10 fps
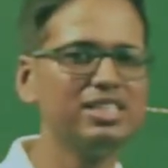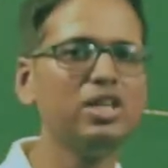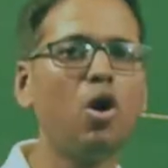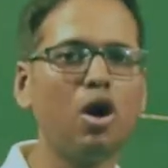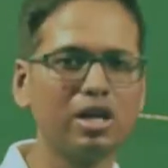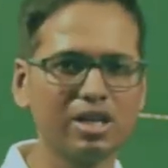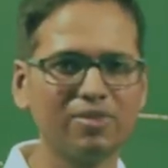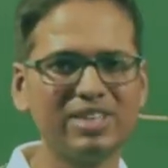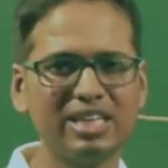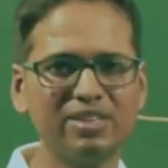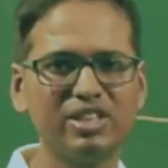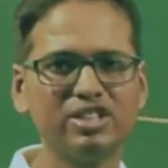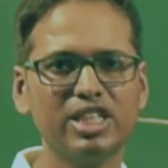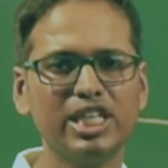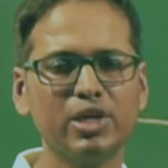the order of that
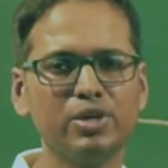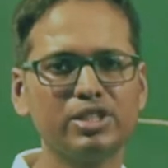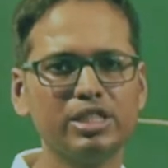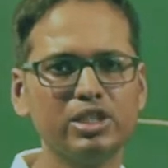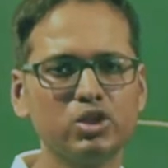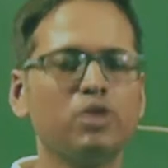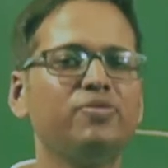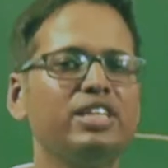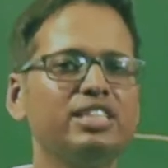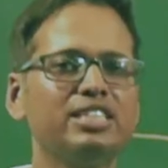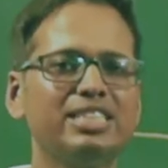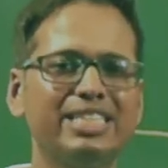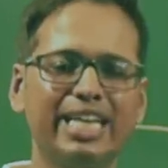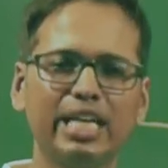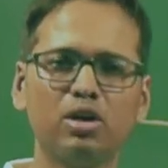differential equation. So if it is a
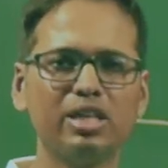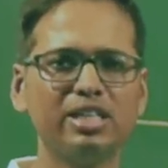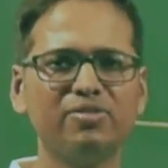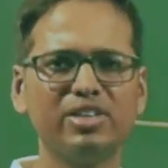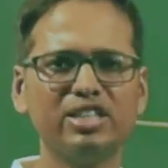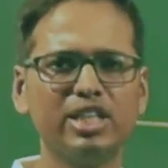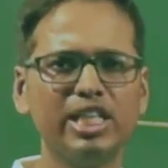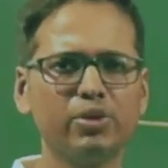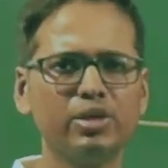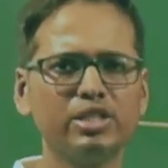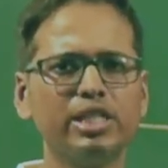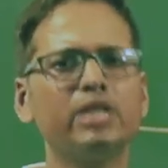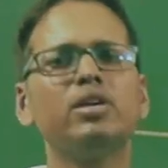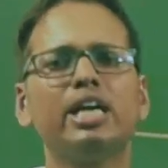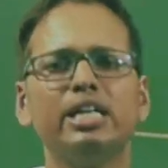second order differential equation,
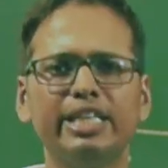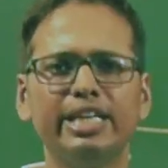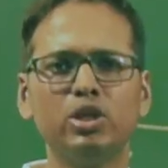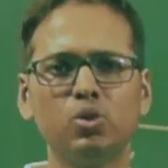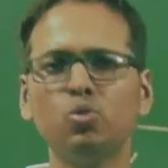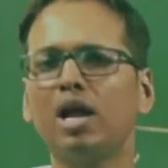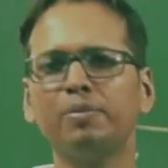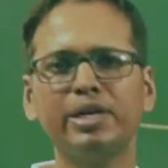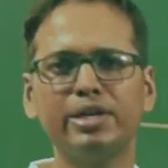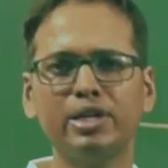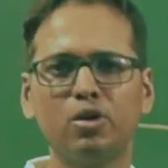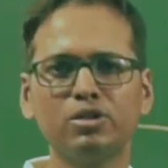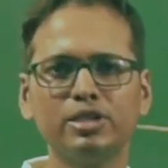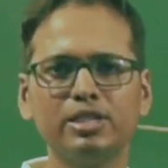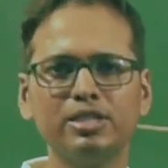it will contain 2 arbitrary
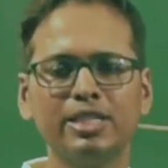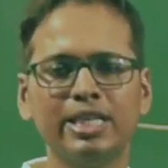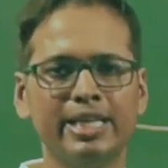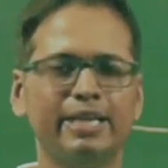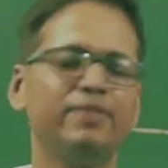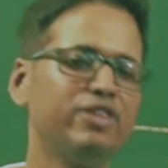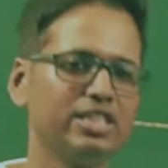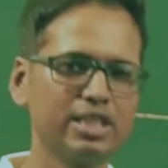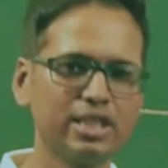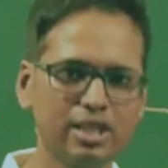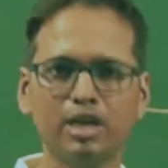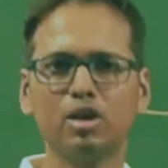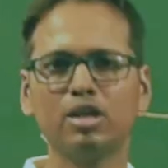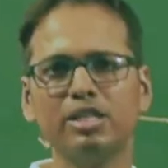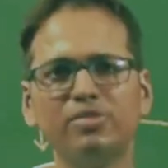constants. If it is a third
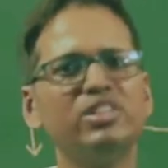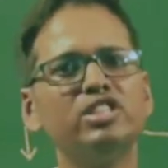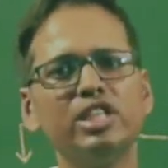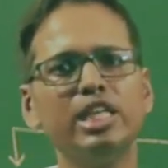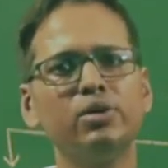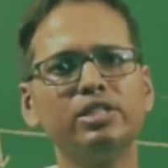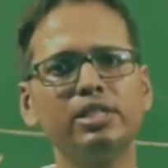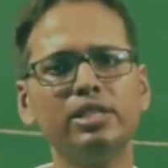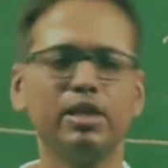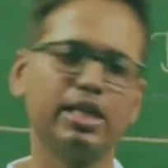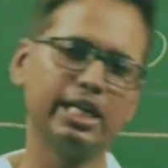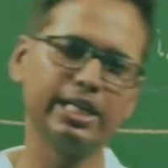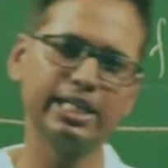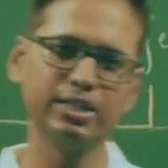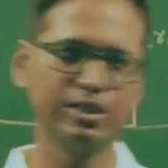order differential equation, it will
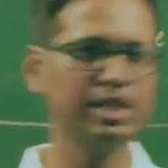contain 3